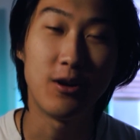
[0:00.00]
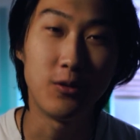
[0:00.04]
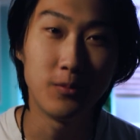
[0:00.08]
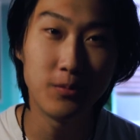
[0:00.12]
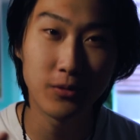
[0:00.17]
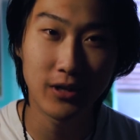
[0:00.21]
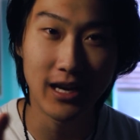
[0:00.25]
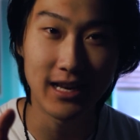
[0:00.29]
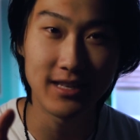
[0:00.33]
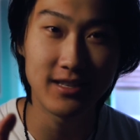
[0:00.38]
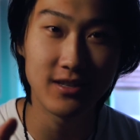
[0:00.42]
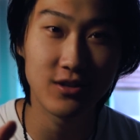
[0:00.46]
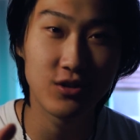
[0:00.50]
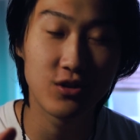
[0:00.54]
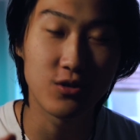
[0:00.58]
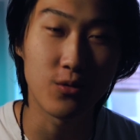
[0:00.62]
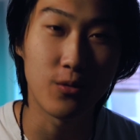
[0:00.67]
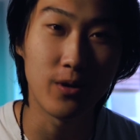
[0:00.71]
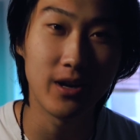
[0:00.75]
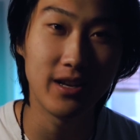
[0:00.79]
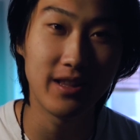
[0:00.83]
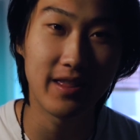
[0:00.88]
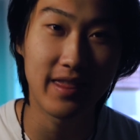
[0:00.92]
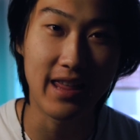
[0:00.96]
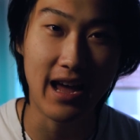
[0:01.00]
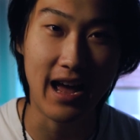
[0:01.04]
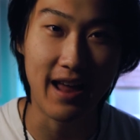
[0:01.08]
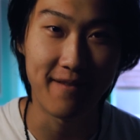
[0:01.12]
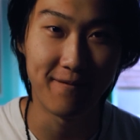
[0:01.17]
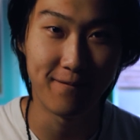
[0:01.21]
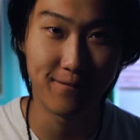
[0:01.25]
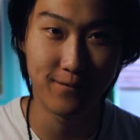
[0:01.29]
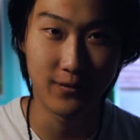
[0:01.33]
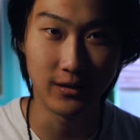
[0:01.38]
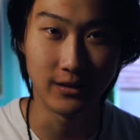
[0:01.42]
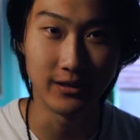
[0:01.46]
I hope you guys enjoyed
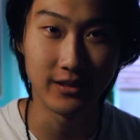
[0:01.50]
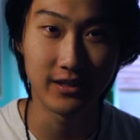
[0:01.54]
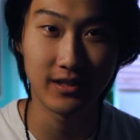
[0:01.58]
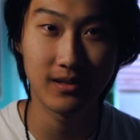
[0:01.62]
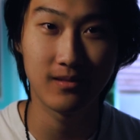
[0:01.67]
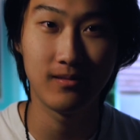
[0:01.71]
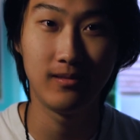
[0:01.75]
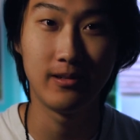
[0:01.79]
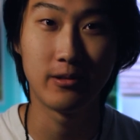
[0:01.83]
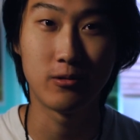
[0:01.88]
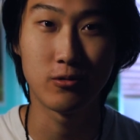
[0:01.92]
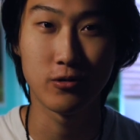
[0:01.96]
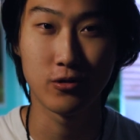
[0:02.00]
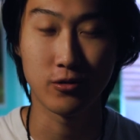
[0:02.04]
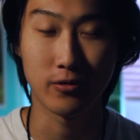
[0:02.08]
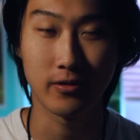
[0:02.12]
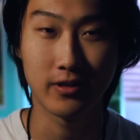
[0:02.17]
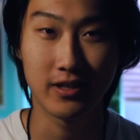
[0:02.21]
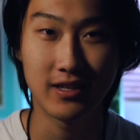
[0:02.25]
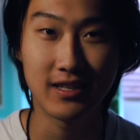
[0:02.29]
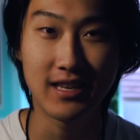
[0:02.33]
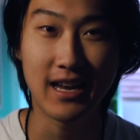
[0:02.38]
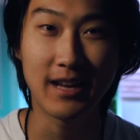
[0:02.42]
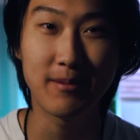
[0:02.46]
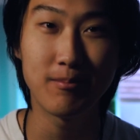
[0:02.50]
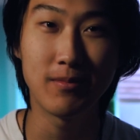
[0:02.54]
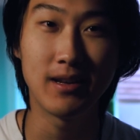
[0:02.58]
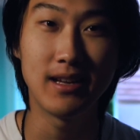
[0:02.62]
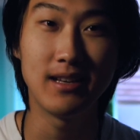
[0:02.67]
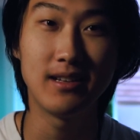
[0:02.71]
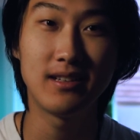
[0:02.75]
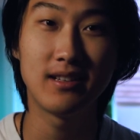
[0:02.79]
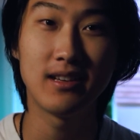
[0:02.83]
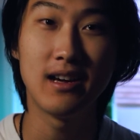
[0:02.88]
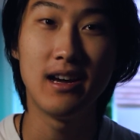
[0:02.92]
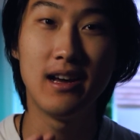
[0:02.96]
that first little short
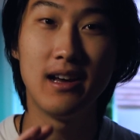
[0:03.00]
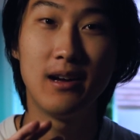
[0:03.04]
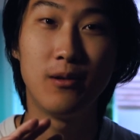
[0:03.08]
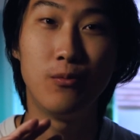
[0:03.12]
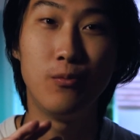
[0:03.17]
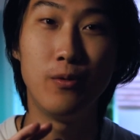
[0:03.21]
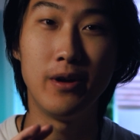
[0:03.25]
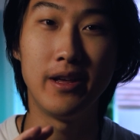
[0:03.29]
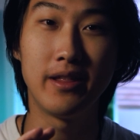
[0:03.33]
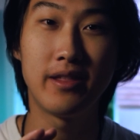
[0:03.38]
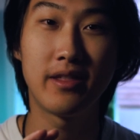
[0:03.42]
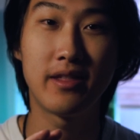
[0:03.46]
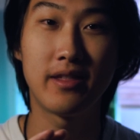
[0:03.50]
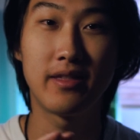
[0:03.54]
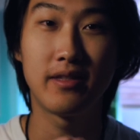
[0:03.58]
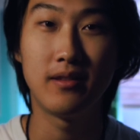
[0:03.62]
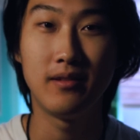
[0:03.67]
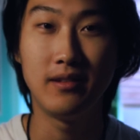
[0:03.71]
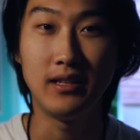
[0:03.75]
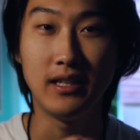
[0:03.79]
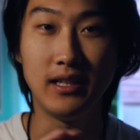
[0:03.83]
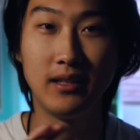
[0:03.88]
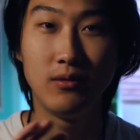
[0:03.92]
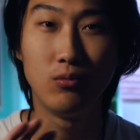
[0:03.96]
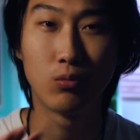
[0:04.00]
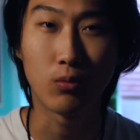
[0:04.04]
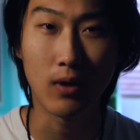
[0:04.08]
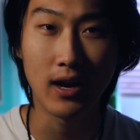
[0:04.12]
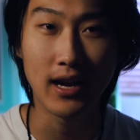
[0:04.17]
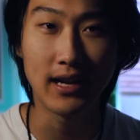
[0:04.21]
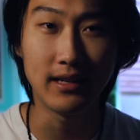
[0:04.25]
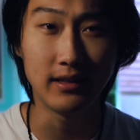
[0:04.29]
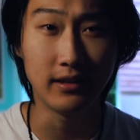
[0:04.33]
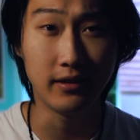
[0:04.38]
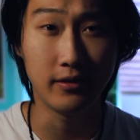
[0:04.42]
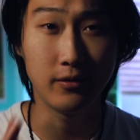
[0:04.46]
segment with Dean
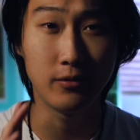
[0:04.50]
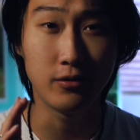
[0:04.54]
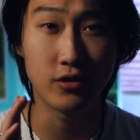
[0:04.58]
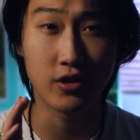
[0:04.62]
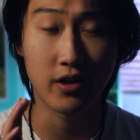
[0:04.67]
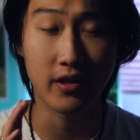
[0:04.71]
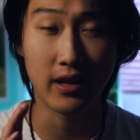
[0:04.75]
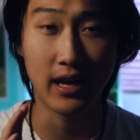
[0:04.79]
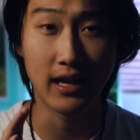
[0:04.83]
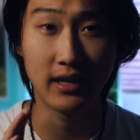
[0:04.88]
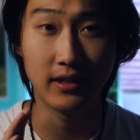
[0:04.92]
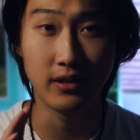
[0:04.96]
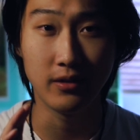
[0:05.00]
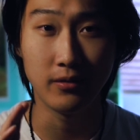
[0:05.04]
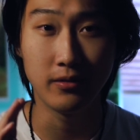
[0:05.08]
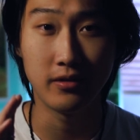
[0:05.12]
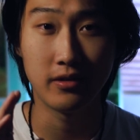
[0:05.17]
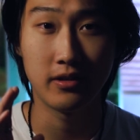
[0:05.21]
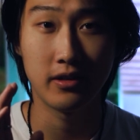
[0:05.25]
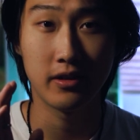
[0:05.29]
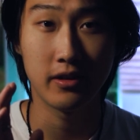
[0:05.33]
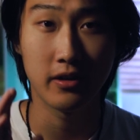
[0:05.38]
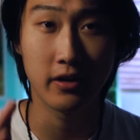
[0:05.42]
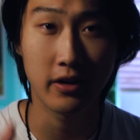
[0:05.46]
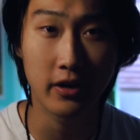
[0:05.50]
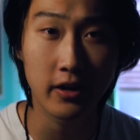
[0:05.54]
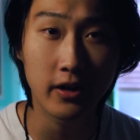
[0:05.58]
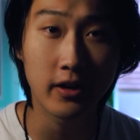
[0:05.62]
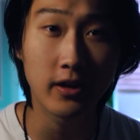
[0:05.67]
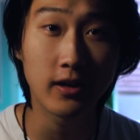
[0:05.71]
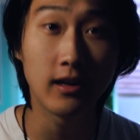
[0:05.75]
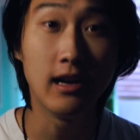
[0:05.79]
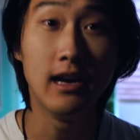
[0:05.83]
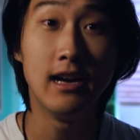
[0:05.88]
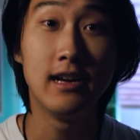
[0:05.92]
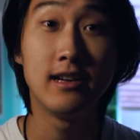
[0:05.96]
Wright. Huge thank you to
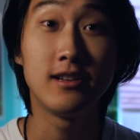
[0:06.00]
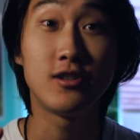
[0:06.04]
her.